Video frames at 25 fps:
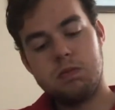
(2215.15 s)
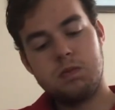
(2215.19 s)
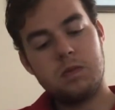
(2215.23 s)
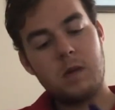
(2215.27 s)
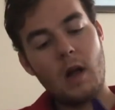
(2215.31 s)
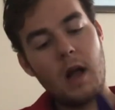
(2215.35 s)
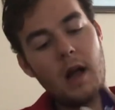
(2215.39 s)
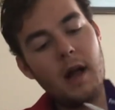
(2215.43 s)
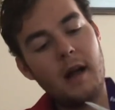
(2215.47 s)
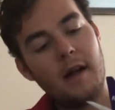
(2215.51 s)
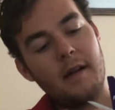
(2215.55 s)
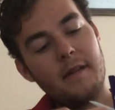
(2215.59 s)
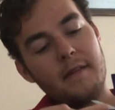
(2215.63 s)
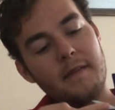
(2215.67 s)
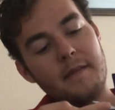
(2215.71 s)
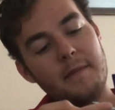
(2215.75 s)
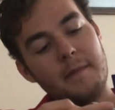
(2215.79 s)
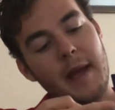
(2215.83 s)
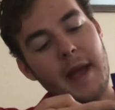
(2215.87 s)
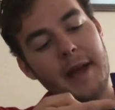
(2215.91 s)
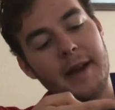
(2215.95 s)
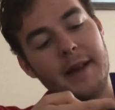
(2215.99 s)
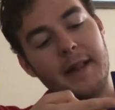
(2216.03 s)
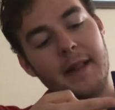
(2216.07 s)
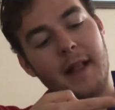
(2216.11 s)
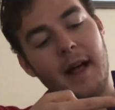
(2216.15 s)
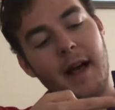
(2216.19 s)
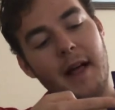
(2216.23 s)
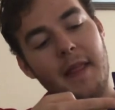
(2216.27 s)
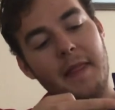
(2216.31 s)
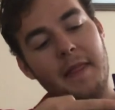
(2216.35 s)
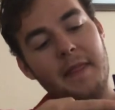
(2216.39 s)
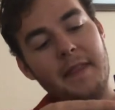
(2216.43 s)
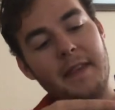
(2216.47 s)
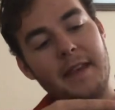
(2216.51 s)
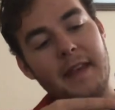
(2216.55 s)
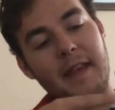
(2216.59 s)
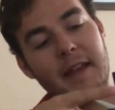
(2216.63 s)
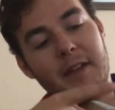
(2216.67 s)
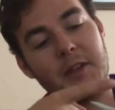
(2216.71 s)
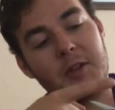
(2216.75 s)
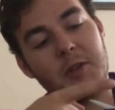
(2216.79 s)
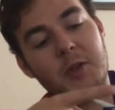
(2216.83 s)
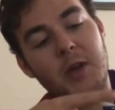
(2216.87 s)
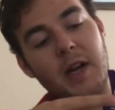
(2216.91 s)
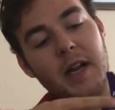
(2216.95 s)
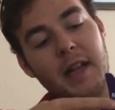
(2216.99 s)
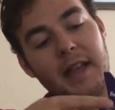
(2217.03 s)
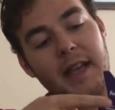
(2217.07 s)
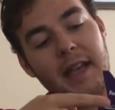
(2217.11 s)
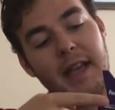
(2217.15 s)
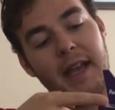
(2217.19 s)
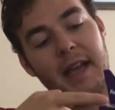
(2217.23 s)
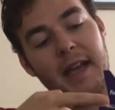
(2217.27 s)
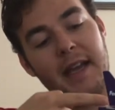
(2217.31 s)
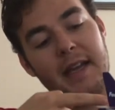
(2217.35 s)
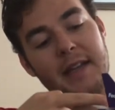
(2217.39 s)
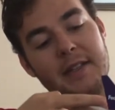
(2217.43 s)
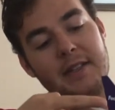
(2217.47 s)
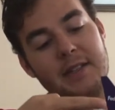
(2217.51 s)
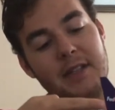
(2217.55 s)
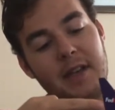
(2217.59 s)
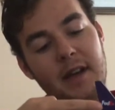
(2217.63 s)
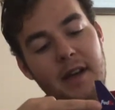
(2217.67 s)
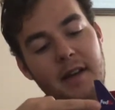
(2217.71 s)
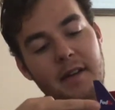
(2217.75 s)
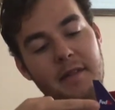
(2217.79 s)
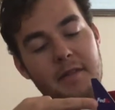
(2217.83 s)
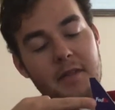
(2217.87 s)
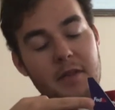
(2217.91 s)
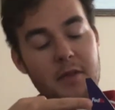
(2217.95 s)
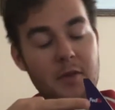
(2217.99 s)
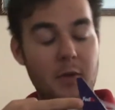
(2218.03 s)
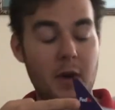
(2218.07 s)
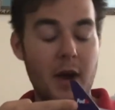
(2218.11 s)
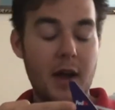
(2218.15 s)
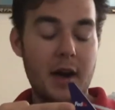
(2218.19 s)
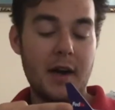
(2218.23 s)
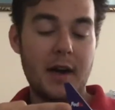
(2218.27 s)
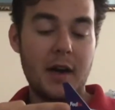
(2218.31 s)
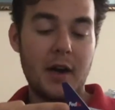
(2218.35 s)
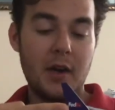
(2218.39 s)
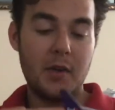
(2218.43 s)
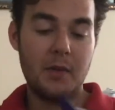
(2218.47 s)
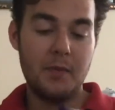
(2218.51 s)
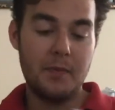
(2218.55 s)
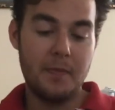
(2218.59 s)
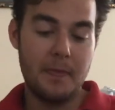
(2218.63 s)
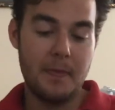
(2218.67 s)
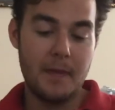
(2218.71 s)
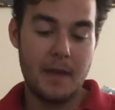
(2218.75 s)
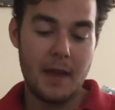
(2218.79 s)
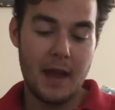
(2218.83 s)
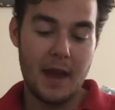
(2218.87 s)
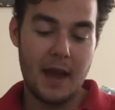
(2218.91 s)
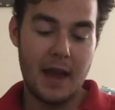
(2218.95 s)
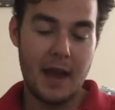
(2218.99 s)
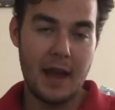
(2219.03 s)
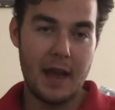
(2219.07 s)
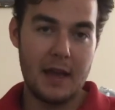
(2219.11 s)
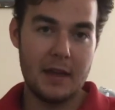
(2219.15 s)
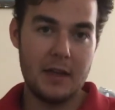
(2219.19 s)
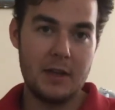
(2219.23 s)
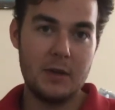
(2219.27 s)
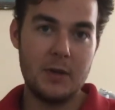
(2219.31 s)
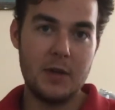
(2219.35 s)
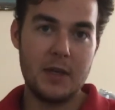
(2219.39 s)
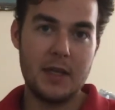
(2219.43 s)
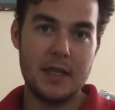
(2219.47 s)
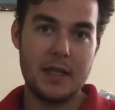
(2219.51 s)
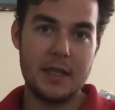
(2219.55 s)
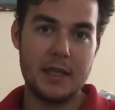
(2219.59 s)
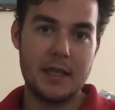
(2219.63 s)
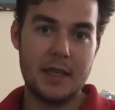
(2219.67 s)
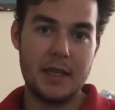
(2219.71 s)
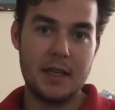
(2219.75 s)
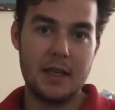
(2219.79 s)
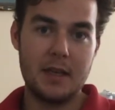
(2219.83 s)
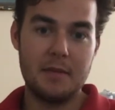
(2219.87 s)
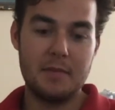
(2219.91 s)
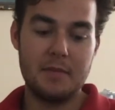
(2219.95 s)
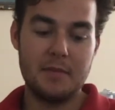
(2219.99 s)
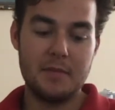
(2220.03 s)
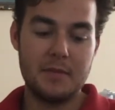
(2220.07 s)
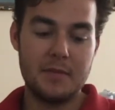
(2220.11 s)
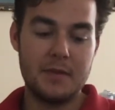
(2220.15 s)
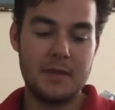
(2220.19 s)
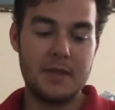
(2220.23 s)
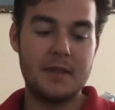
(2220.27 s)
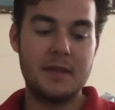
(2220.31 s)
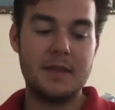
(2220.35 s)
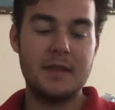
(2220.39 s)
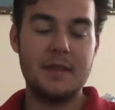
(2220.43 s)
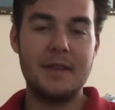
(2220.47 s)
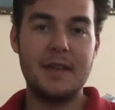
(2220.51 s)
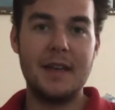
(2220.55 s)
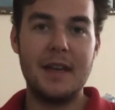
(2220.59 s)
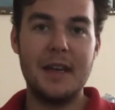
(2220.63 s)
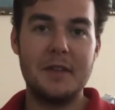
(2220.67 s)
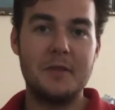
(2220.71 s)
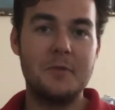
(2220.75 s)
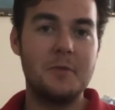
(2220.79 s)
of metal on the trailing edge of the rudder, and you could it's